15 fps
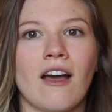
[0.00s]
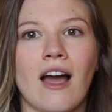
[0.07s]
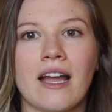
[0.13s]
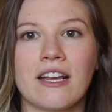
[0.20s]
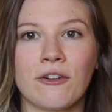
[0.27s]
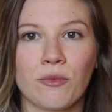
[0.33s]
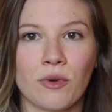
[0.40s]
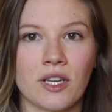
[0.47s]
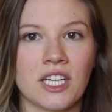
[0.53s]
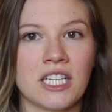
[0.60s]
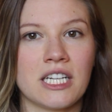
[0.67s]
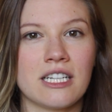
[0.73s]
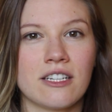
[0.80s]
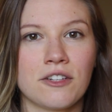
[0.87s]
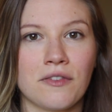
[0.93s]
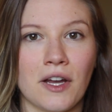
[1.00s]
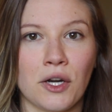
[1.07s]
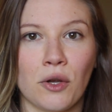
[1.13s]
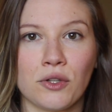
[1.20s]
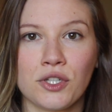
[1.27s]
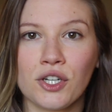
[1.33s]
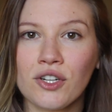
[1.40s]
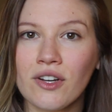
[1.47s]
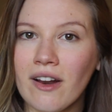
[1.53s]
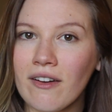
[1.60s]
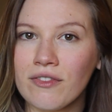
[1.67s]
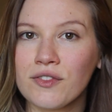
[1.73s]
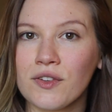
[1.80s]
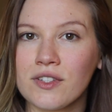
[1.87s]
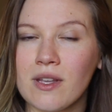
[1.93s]
I really needed to find
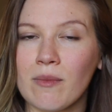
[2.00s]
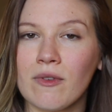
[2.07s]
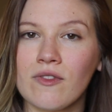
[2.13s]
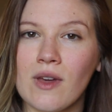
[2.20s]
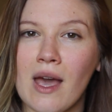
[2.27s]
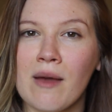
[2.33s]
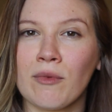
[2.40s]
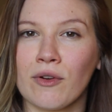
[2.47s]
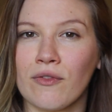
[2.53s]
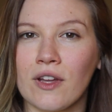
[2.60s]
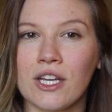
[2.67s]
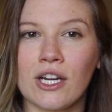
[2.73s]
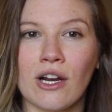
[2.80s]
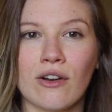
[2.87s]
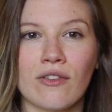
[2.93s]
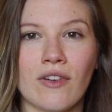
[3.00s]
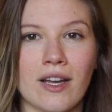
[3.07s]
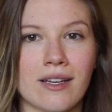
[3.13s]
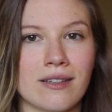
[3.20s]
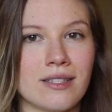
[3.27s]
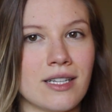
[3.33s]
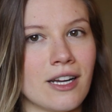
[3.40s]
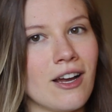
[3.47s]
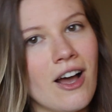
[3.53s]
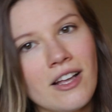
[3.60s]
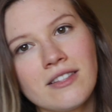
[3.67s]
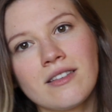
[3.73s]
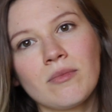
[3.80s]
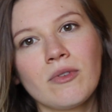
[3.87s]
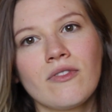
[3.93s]
alternatives for some of them or figure out if I could stay
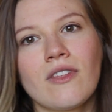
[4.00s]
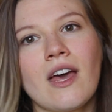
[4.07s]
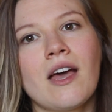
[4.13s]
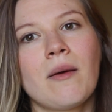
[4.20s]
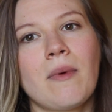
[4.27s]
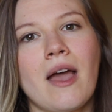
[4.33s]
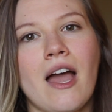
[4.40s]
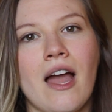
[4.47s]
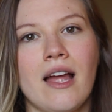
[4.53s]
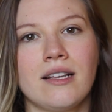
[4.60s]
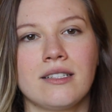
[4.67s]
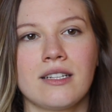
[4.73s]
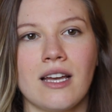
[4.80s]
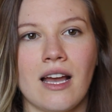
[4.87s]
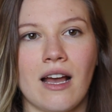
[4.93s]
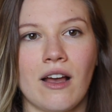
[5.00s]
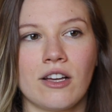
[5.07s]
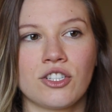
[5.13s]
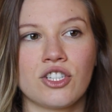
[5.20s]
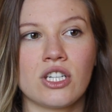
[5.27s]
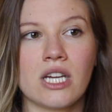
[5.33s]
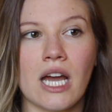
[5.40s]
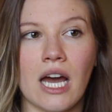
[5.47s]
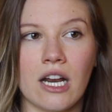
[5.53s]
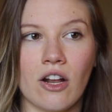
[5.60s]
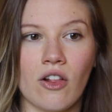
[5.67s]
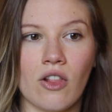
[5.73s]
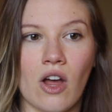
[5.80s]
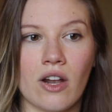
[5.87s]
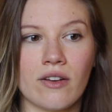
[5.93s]
on some of them. And uh, she had
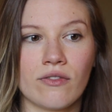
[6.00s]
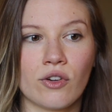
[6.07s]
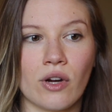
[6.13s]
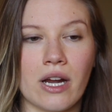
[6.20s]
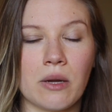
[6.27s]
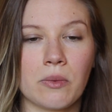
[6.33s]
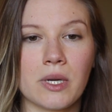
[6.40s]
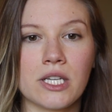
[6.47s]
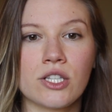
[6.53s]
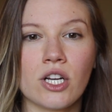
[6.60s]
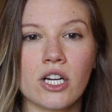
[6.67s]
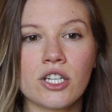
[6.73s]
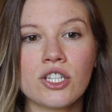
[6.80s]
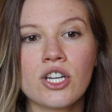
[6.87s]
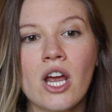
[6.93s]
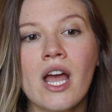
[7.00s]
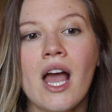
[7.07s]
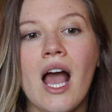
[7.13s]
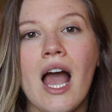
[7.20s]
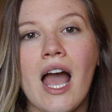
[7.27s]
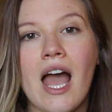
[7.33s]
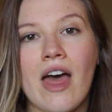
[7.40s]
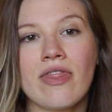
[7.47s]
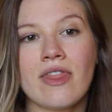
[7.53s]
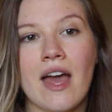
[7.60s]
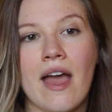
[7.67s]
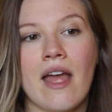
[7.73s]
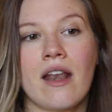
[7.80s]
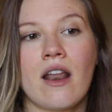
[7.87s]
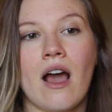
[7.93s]
a lot of great research. And
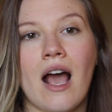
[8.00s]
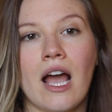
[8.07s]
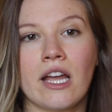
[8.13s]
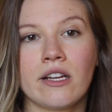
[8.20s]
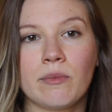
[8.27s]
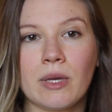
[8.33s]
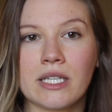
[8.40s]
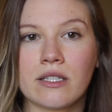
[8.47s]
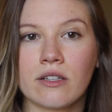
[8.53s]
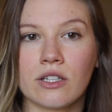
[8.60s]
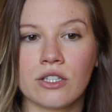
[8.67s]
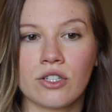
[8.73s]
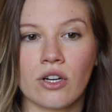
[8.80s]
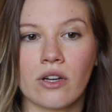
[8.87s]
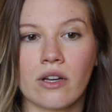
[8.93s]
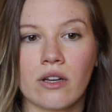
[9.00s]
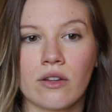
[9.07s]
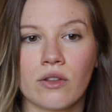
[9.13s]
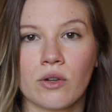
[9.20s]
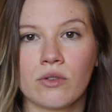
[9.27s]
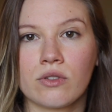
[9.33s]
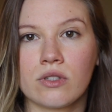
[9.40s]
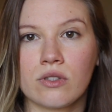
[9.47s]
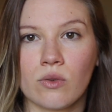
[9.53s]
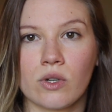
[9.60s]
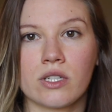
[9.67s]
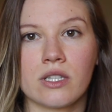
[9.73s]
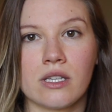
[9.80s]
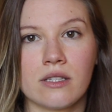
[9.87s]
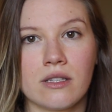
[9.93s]
then I basically took those
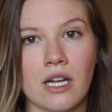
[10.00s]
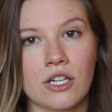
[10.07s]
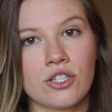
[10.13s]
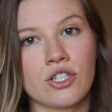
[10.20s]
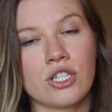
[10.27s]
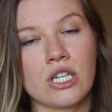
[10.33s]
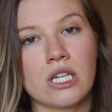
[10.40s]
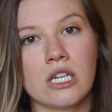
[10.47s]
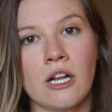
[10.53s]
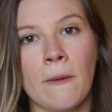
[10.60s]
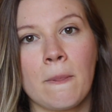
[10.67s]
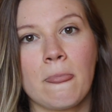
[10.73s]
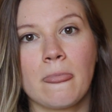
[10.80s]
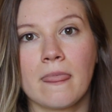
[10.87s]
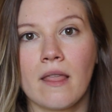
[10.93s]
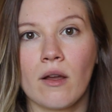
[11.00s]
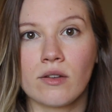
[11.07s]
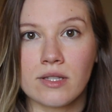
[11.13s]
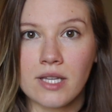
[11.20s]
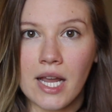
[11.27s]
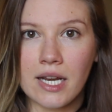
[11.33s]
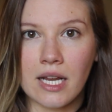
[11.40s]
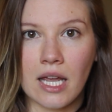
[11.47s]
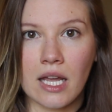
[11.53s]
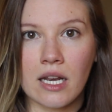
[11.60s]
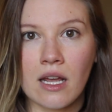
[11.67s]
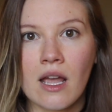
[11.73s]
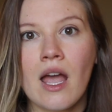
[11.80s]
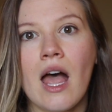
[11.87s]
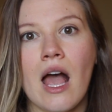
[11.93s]
sources that she
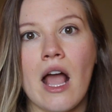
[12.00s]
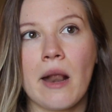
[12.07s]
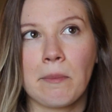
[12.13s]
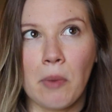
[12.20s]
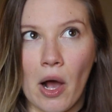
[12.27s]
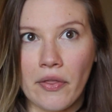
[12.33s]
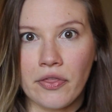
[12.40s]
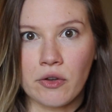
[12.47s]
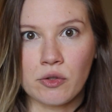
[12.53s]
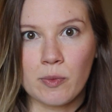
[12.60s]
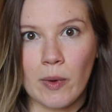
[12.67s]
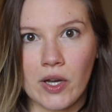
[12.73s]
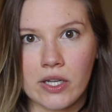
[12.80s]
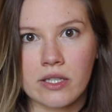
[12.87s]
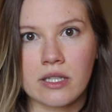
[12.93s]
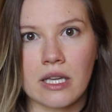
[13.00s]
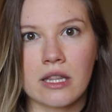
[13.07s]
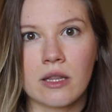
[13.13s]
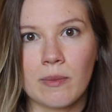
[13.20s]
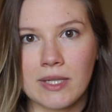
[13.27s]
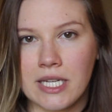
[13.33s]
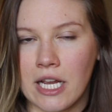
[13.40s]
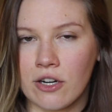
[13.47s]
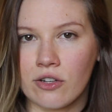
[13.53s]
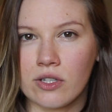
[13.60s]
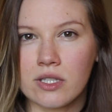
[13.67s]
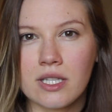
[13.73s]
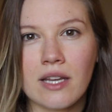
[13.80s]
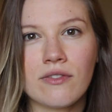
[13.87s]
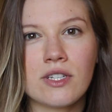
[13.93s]
cited and bought those books, like the
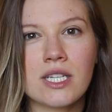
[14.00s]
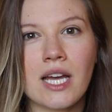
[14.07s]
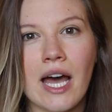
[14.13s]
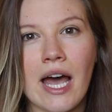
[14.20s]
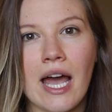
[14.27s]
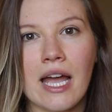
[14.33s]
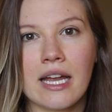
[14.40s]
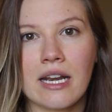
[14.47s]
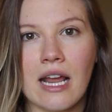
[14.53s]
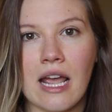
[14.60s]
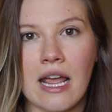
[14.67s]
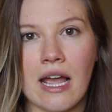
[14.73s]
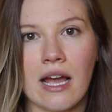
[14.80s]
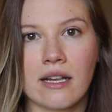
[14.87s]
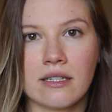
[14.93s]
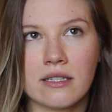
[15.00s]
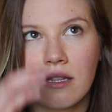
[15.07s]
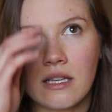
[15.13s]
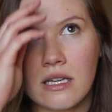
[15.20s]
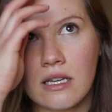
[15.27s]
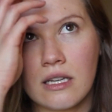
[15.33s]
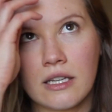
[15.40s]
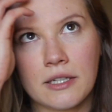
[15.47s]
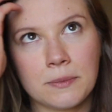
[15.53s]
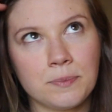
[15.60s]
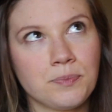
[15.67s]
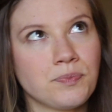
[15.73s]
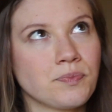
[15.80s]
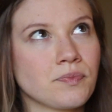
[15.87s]
Botanical Safety Guide and the